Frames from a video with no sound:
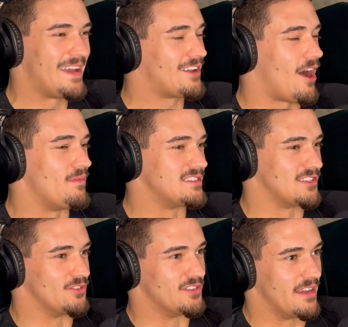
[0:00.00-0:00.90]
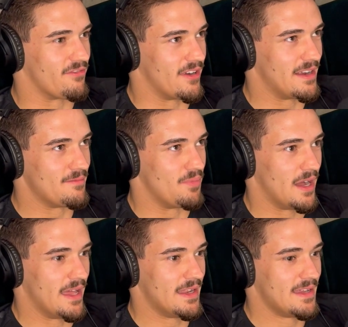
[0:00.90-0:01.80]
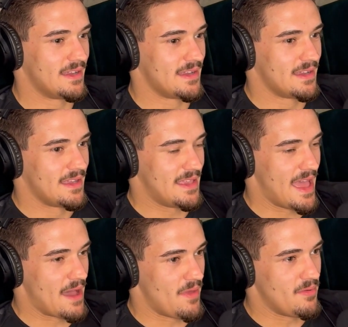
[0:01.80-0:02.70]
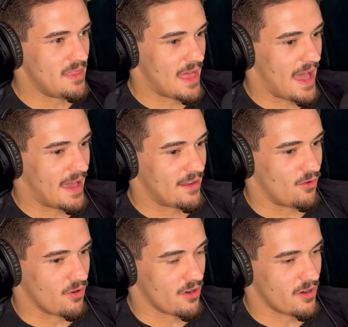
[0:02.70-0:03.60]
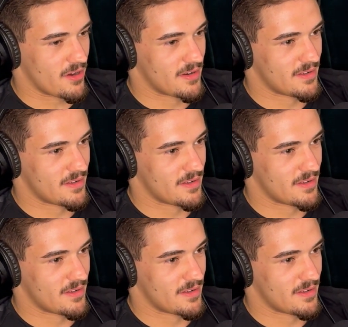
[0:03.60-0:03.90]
And comedy's a little different, but yeah, maybe that, or